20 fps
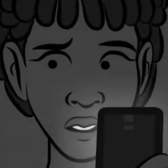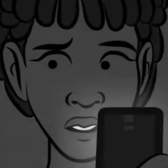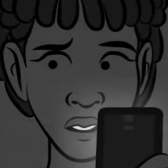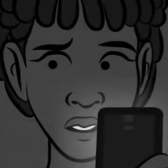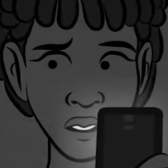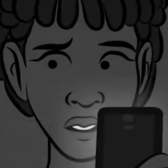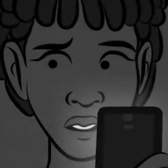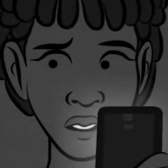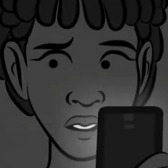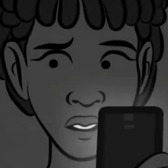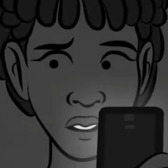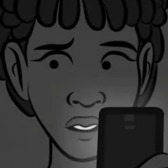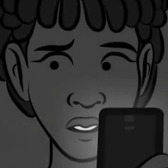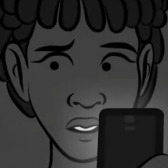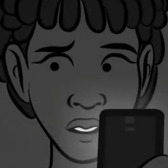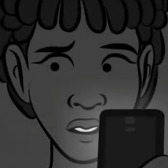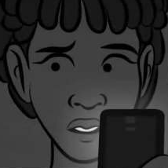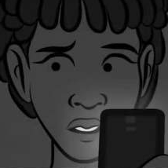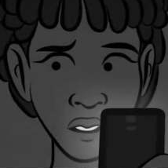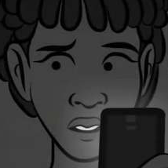you
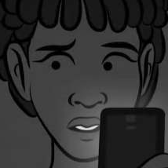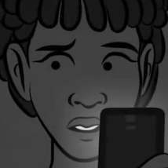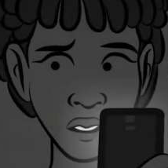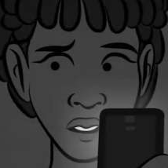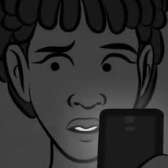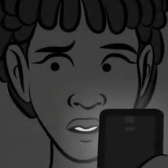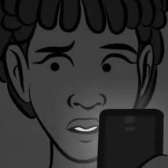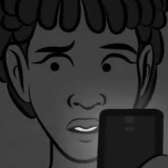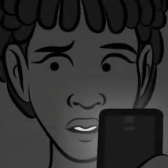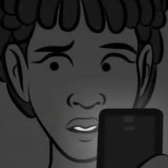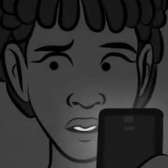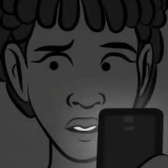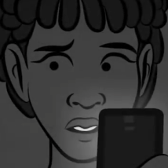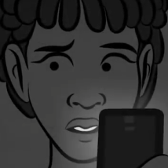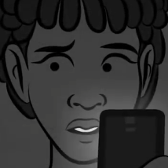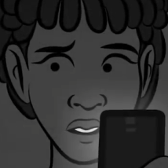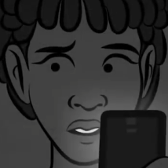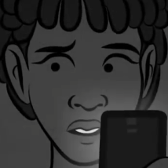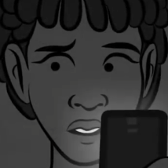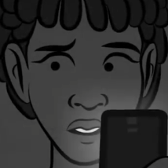want them
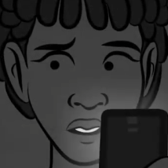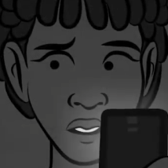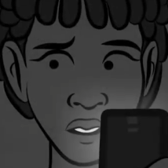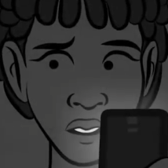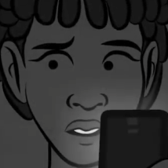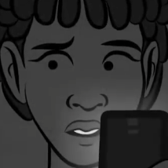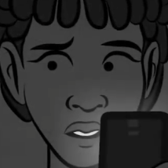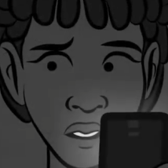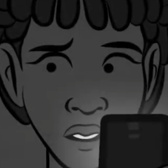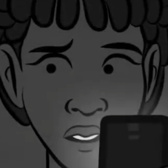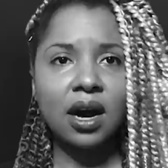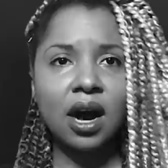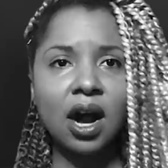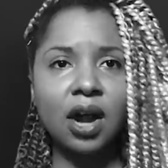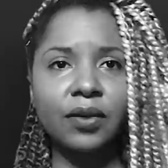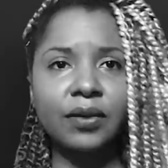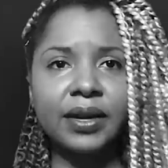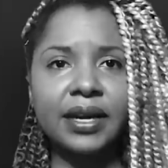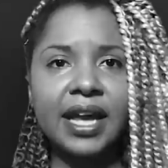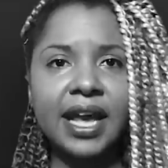to see you?
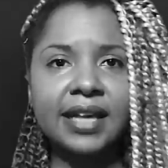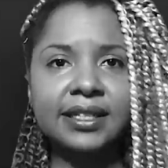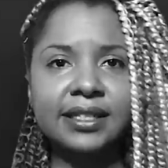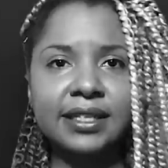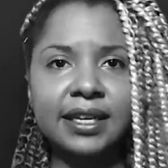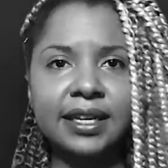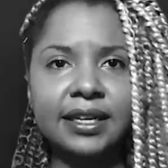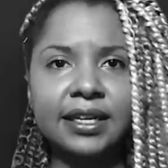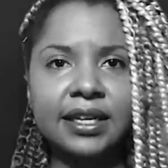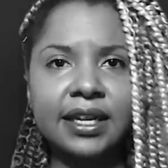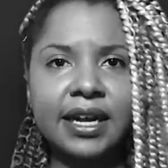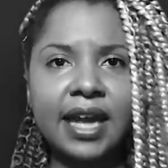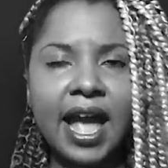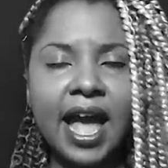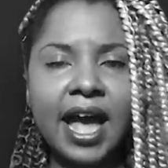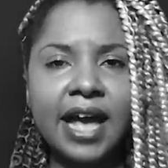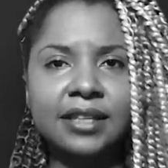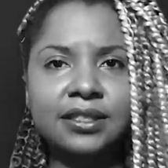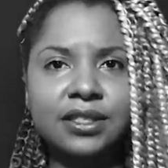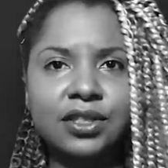Ari hesitantly
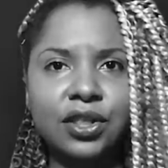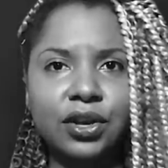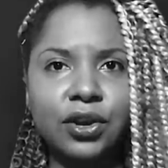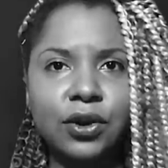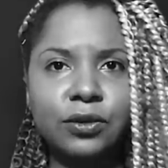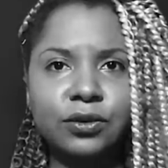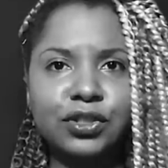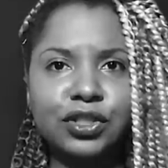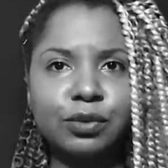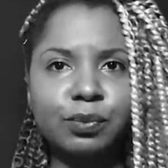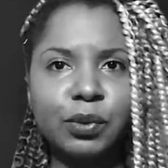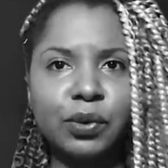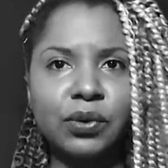asked the ghost